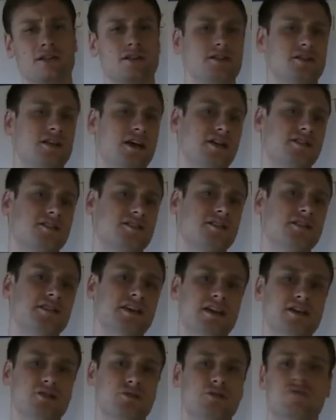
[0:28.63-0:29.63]
that
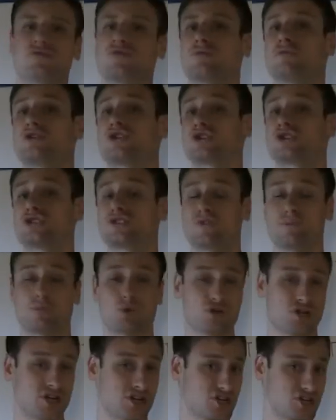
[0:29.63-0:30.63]
leads to the formation of
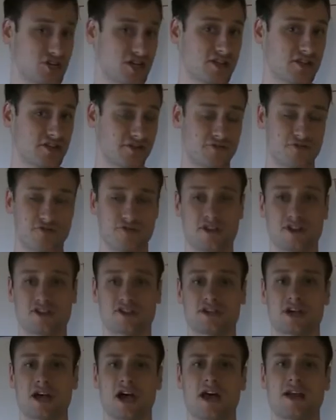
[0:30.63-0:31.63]
potential
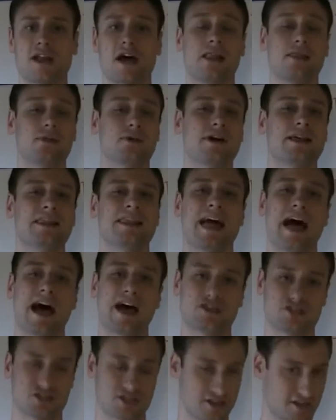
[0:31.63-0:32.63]
difference and a
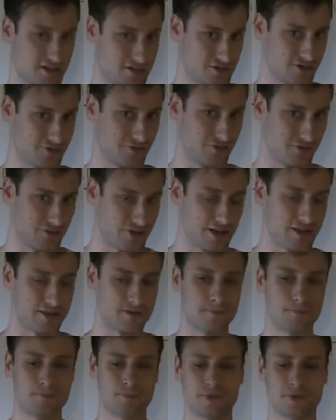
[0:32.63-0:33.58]
localized electric field.